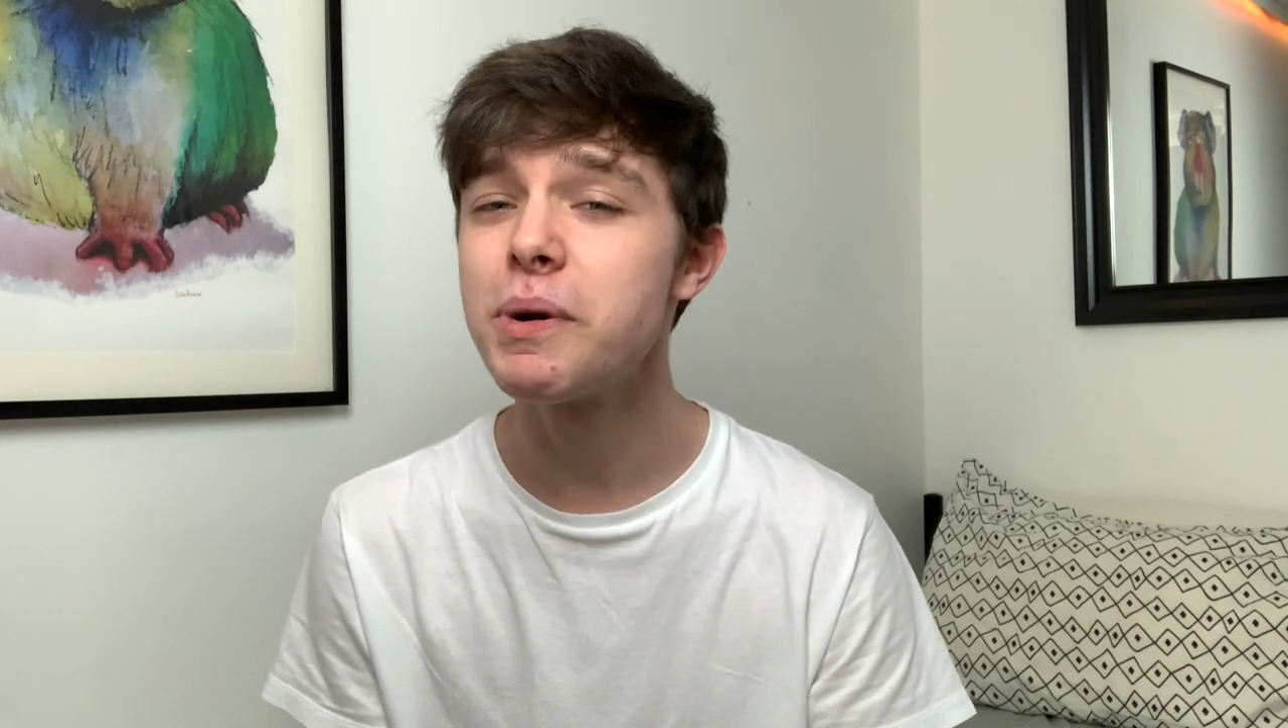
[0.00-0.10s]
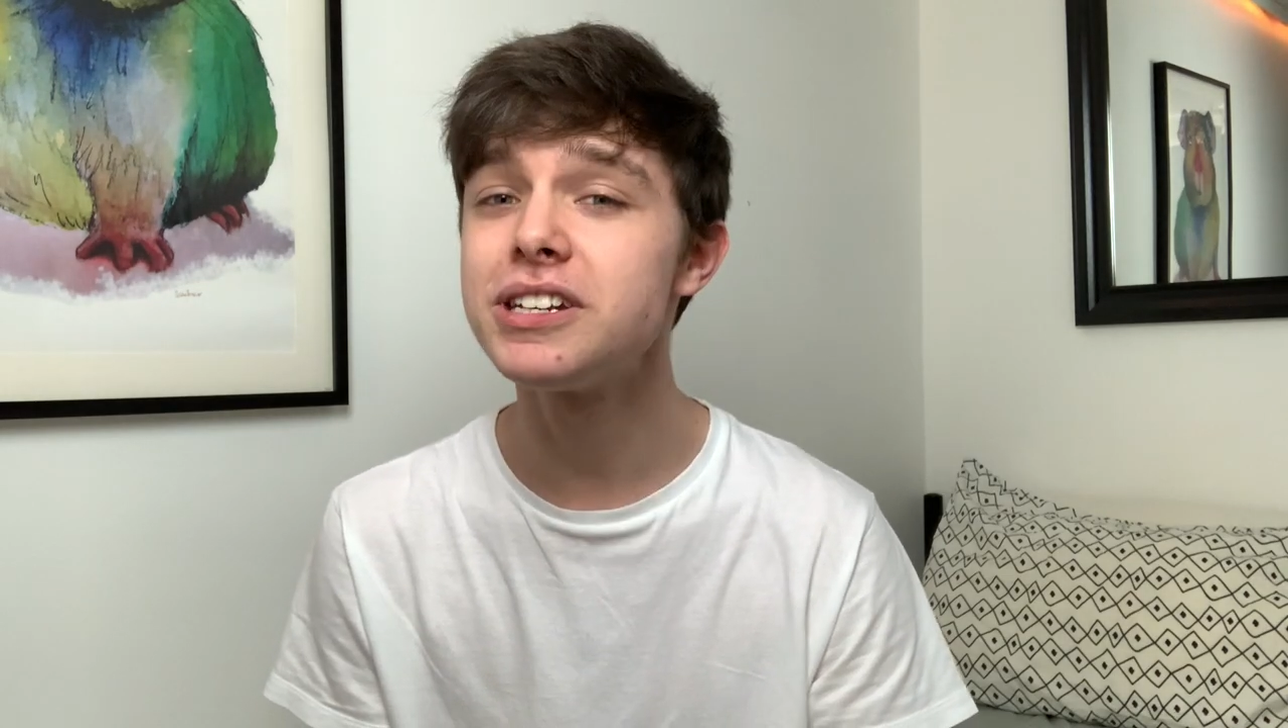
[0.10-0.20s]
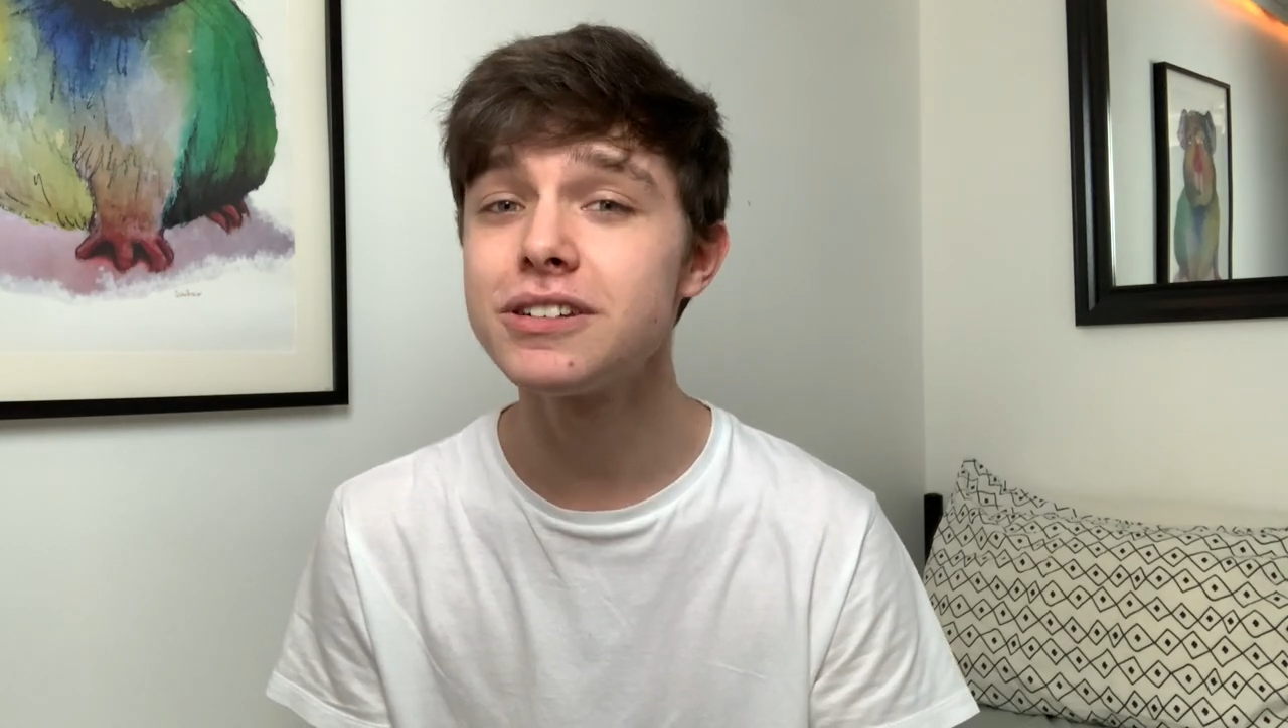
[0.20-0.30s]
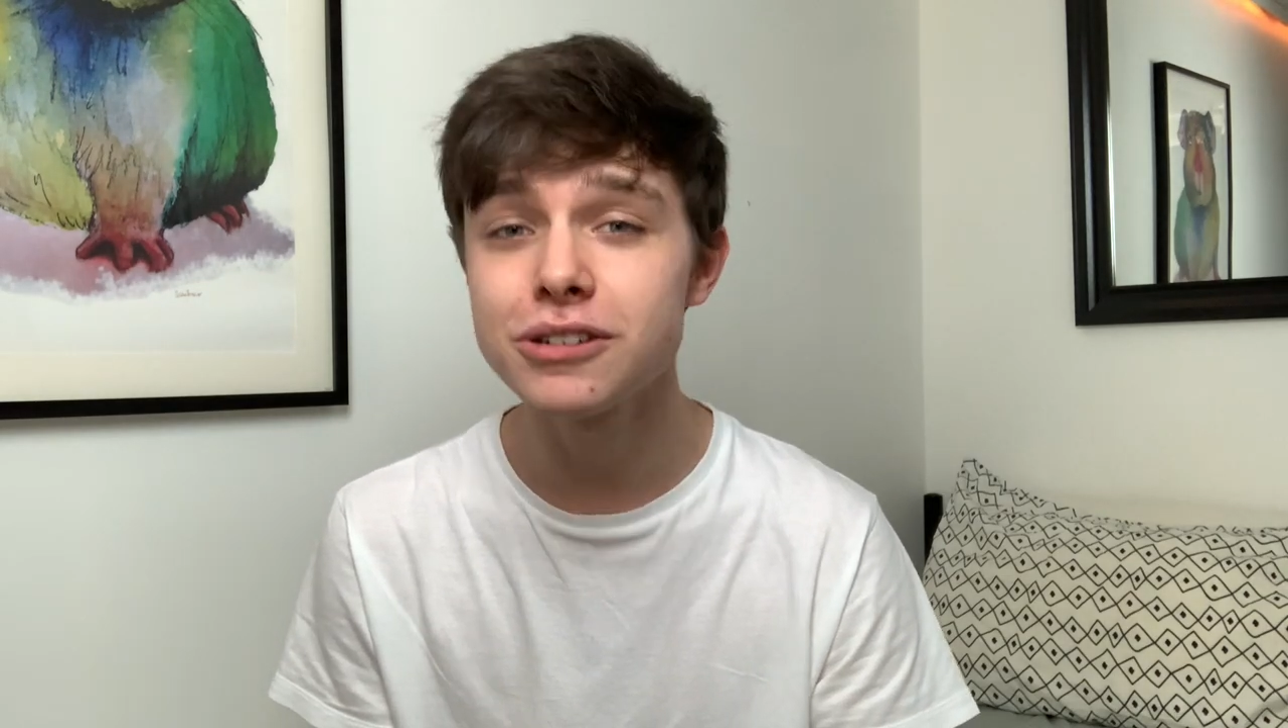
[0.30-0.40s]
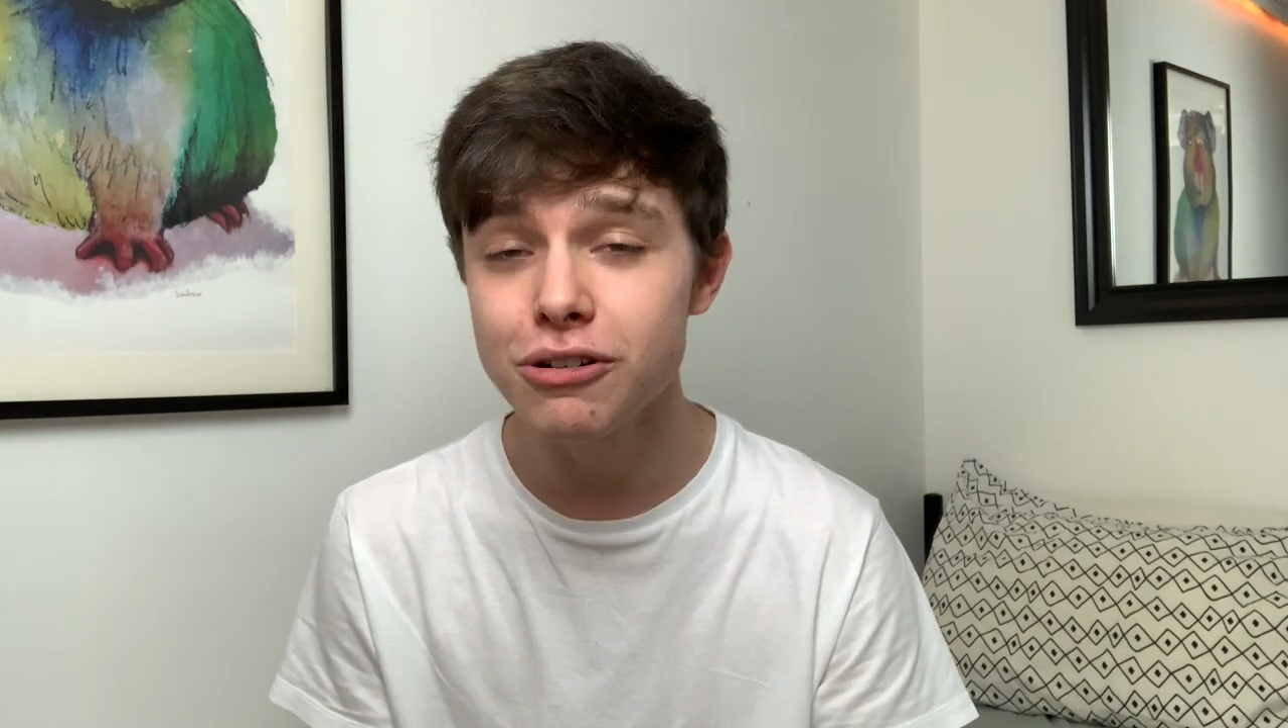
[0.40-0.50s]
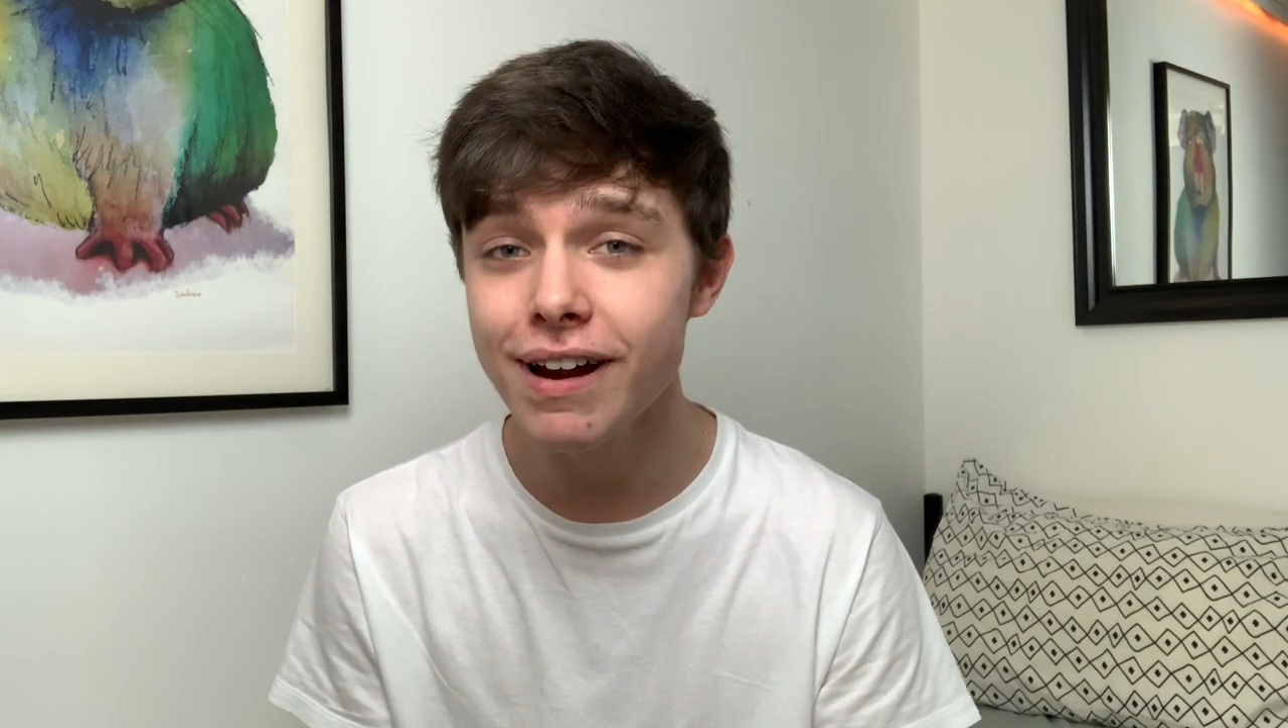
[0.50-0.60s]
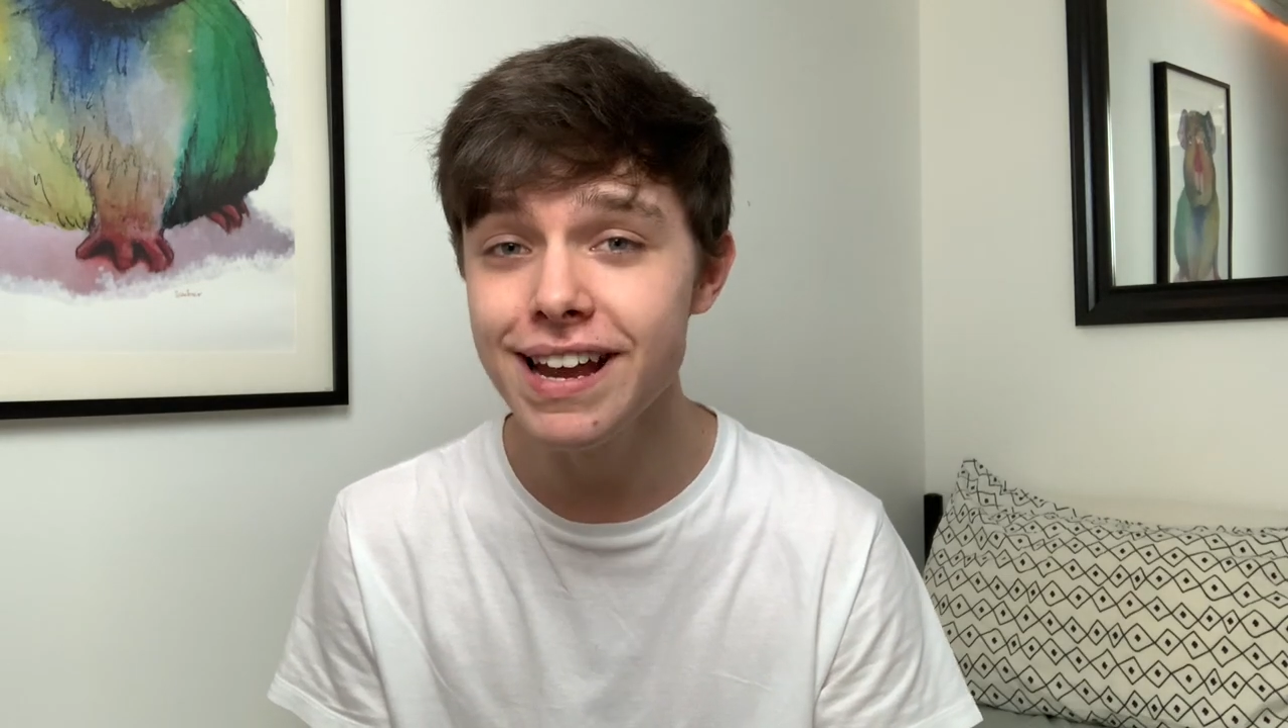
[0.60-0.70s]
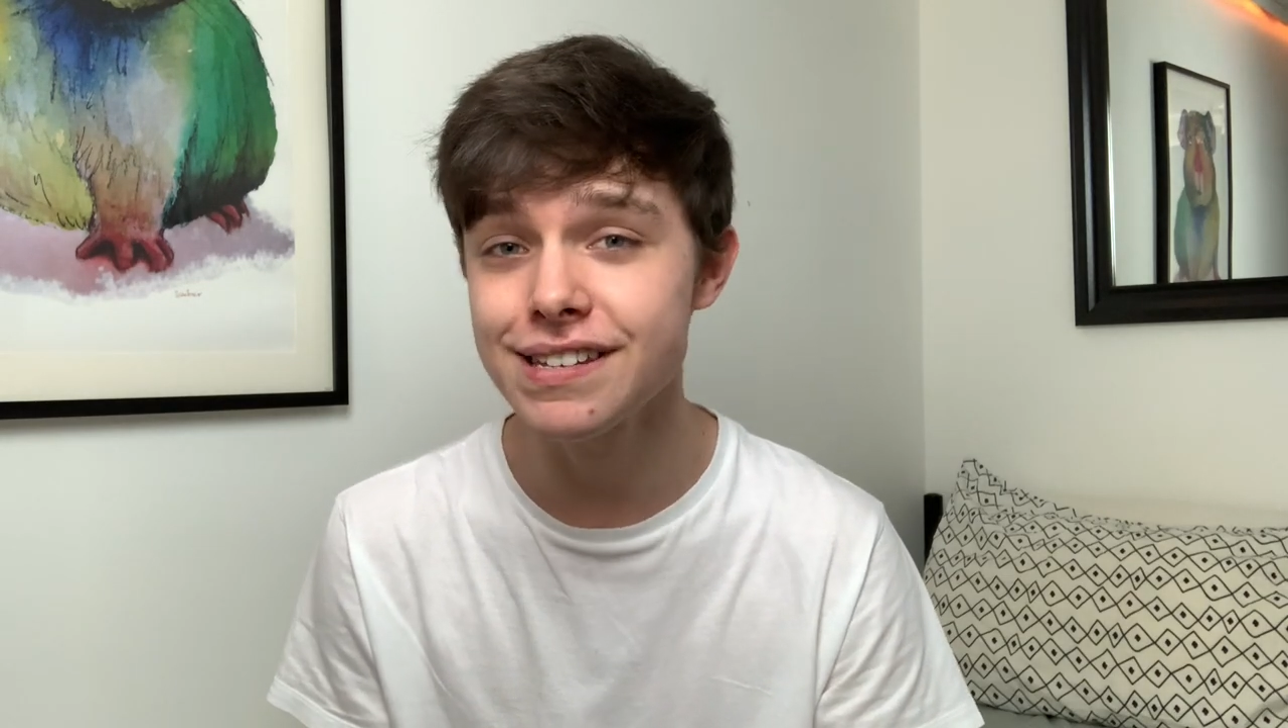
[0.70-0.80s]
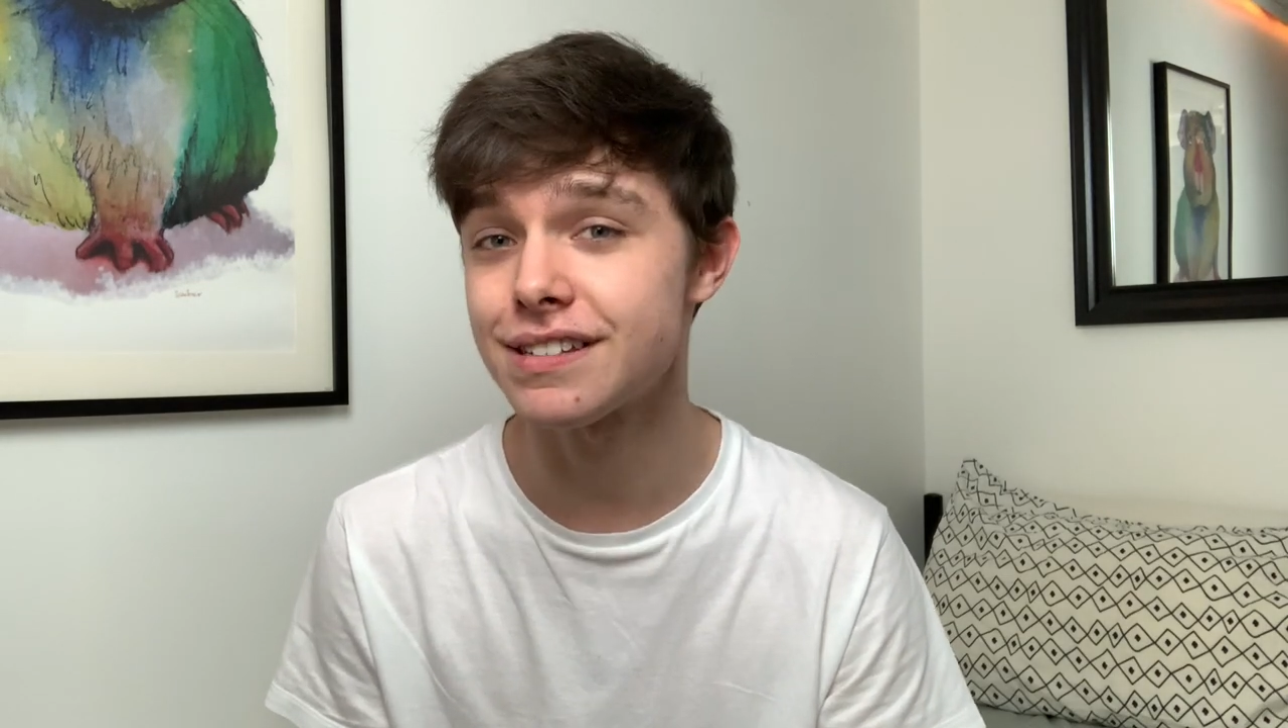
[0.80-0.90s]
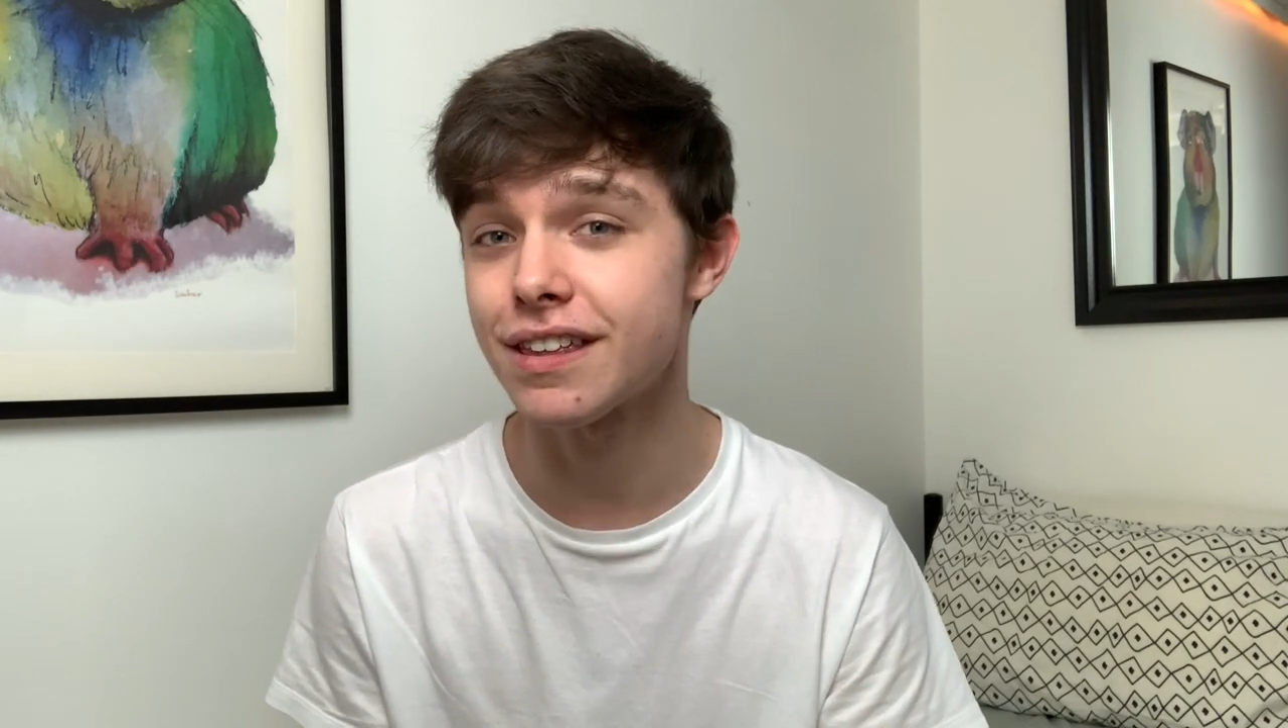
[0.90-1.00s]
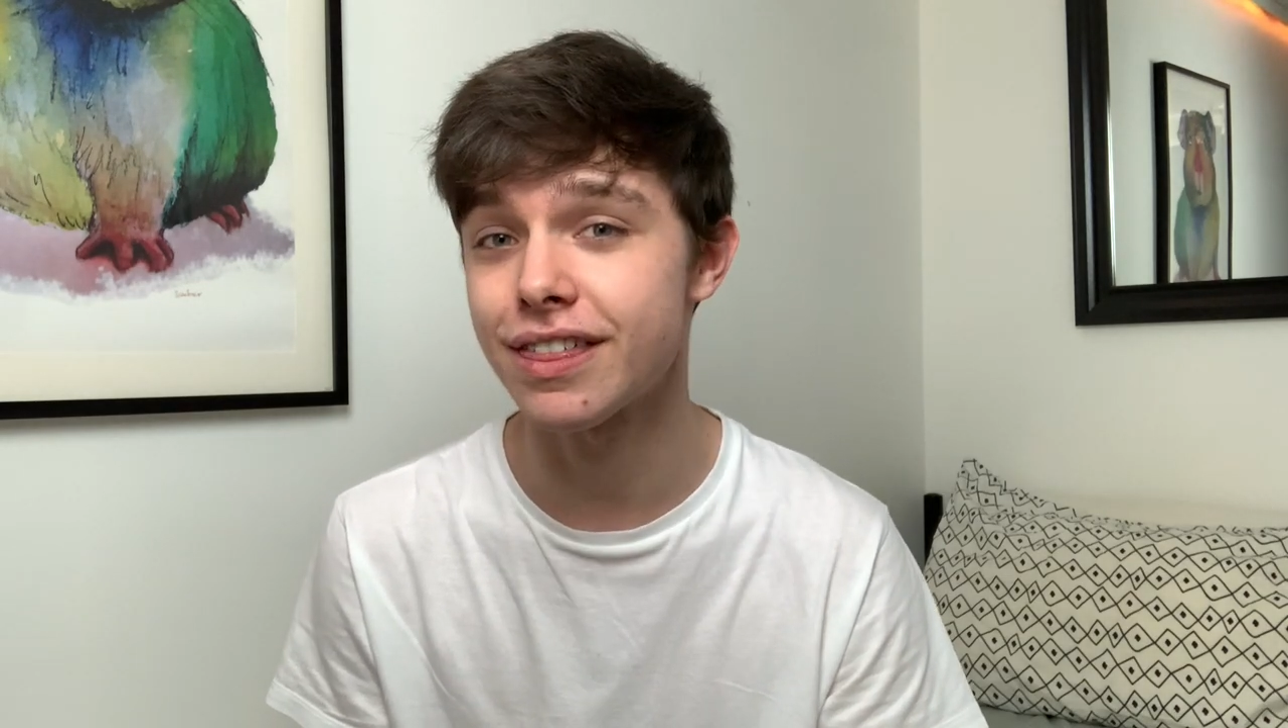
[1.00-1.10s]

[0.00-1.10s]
which is crazy to